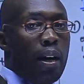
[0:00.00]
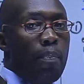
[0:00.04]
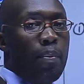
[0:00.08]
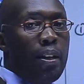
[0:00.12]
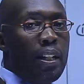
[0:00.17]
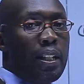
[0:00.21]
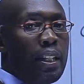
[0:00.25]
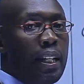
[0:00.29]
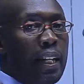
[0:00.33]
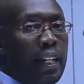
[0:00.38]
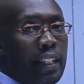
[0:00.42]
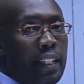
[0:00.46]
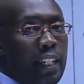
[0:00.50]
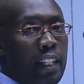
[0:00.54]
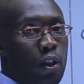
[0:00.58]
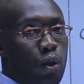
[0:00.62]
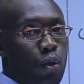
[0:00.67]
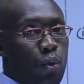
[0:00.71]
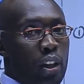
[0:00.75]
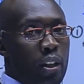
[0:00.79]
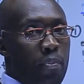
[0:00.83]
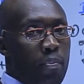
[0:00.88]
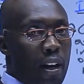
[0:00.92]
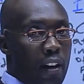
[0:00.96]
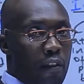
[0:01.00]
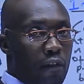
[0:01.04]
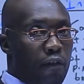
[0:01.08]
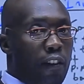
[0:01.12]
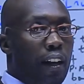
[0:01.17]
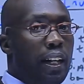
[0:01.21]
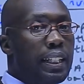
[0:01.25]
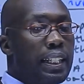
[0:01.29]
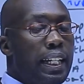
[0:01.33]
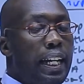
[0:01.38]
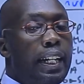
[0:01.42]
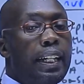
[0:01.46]
a business is doing
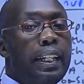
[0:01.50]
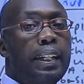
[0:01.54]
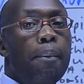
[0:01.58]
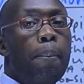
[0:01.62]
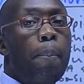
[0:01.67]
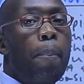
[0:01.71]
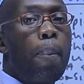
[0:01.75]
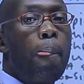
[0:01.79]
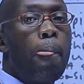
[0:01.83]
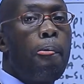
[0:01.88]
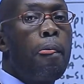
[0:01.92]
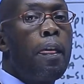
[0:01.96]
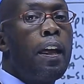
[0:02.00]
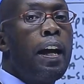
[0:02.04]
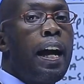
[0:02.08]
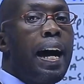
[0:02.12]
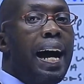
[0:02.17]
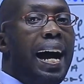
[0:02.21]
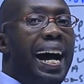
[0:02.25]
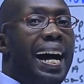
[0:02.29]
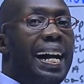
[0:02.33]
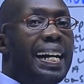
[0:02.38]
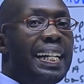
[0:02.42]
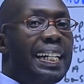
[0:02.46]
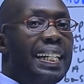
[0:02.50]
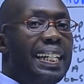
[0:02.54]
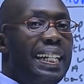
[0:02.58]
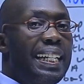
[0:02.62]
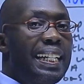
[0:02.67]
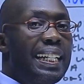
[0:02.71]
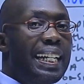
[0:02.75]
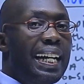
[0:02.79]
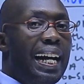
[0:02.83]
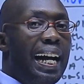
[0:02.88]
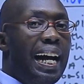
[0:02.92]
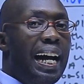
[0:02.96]
manufacturing and it
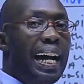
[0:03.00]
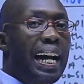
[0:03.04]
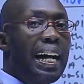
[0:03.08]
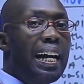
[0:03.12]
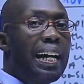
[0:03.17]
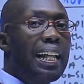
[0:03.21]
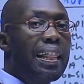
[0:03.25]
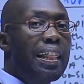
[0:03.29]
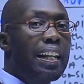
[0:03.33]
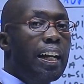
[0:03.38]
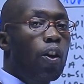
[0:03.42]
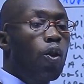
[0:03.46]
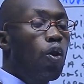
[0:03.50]
incur the